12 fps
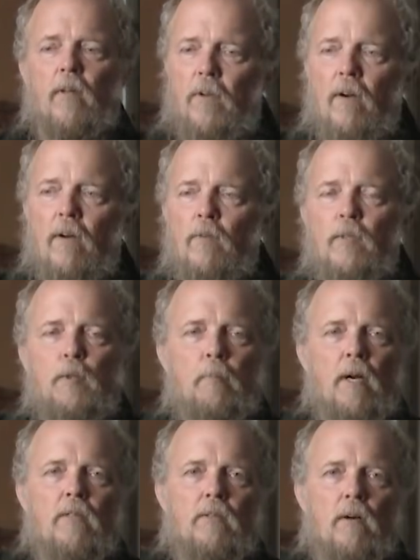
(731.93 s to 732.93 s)
fear and
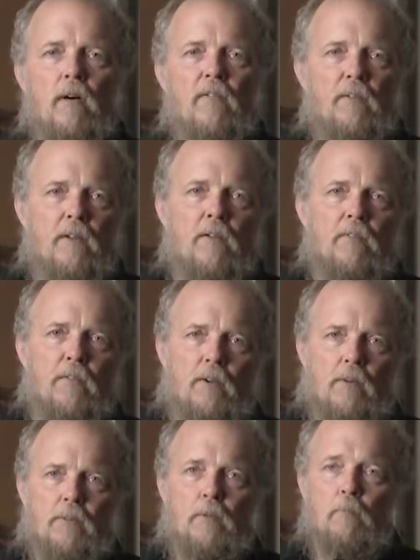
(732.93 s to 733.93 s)
respect are often
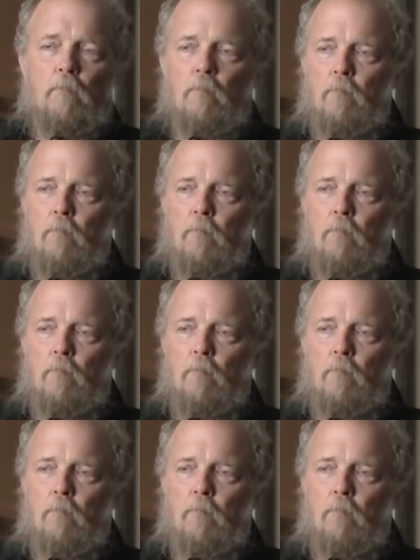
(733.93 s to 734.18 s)
confused.